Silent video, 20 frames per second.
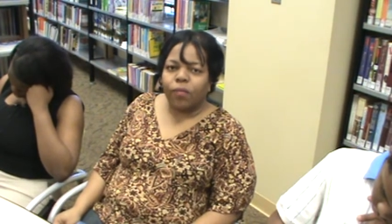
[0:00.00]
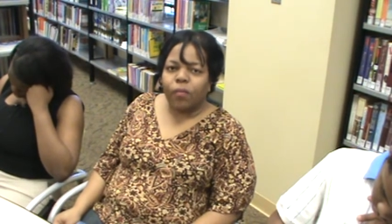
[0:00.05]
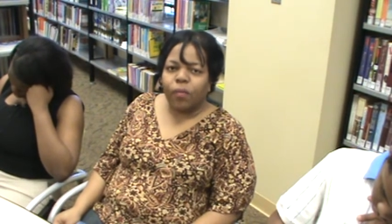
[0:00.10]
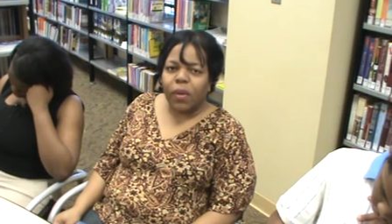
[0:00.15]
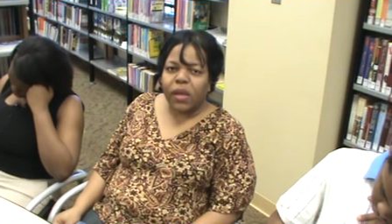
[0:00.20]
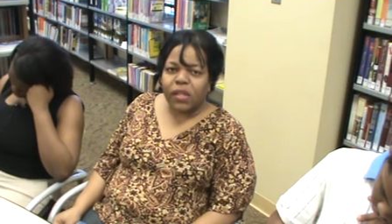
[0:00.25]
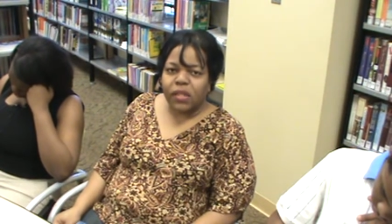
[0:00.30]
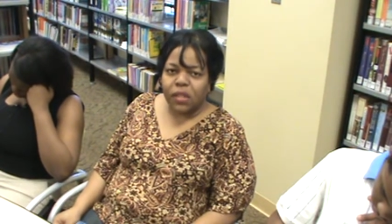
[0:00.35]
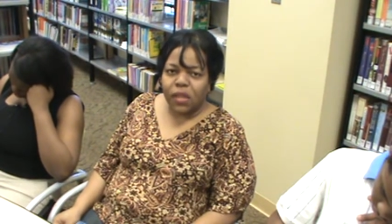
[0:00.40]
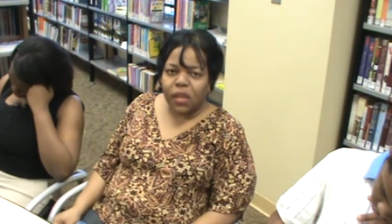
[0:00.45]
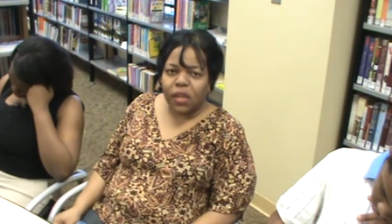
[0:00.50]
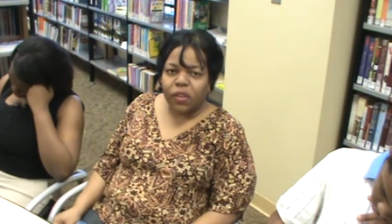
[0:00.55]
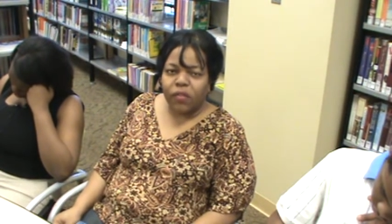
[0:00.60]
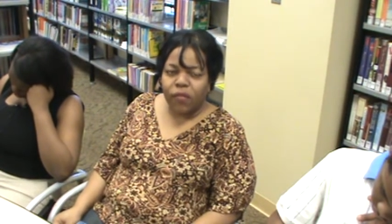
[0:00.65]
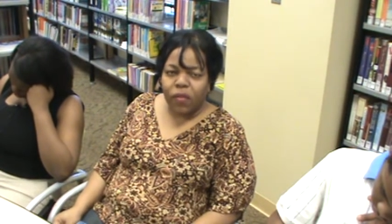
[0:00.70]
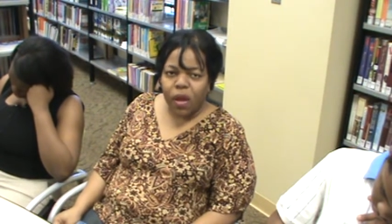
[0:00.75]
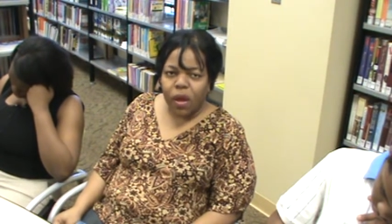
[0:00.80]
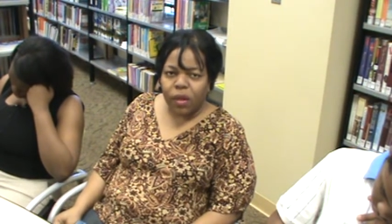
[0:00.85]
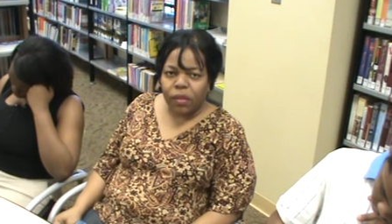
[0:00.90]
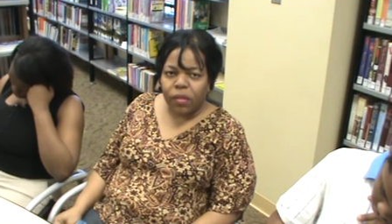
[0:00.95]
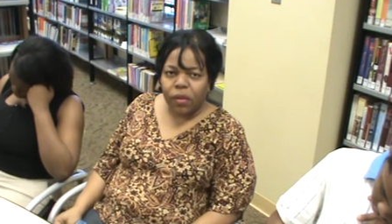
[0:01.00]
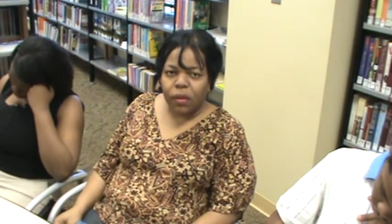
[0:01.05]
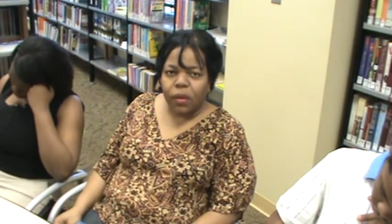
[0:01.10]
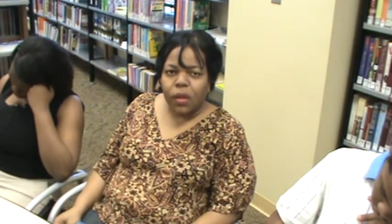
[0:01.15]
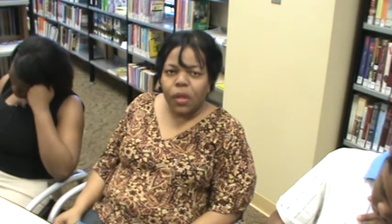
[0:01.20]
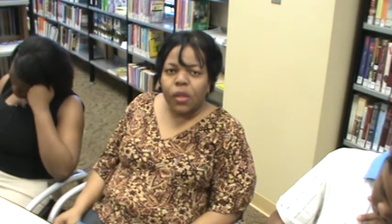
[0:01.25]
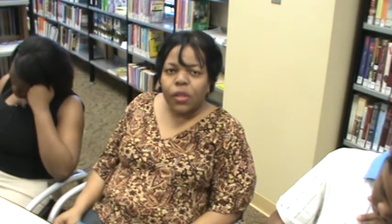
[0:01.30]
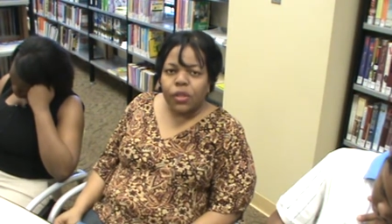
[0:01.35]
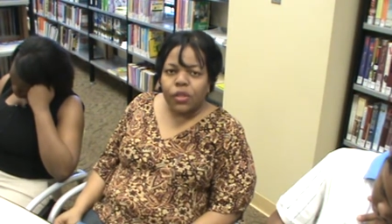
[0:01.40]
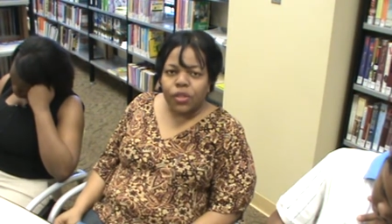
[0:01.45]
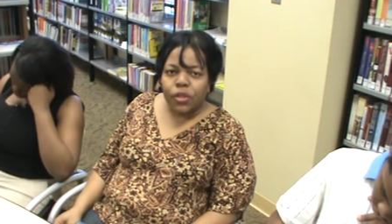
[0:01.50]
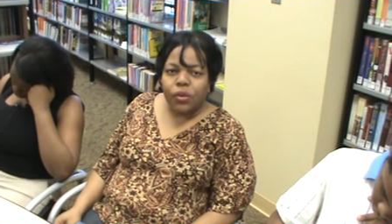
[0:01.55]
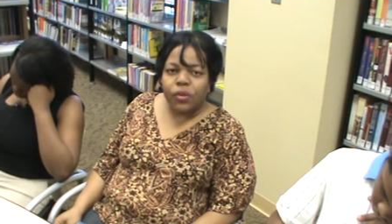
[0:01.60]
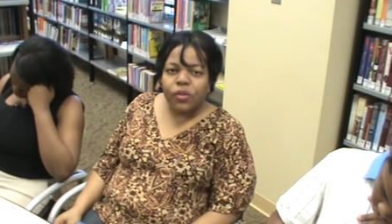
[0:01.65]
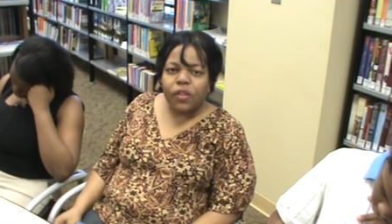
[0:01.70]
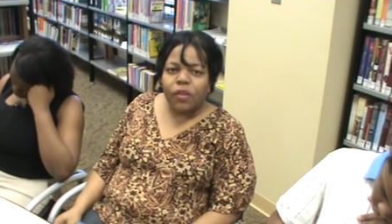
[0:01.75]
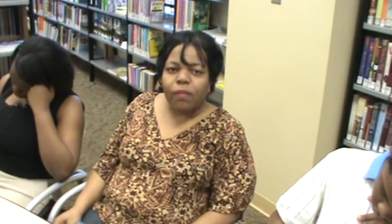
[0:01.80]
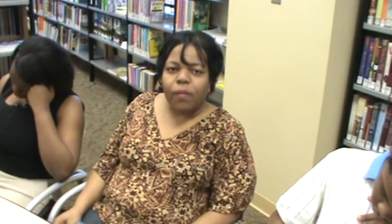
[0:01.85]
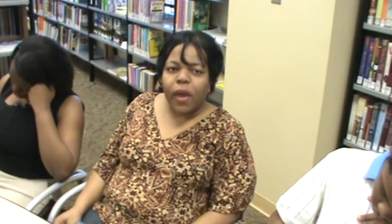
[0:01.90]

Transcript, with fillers: my son's father, Joseph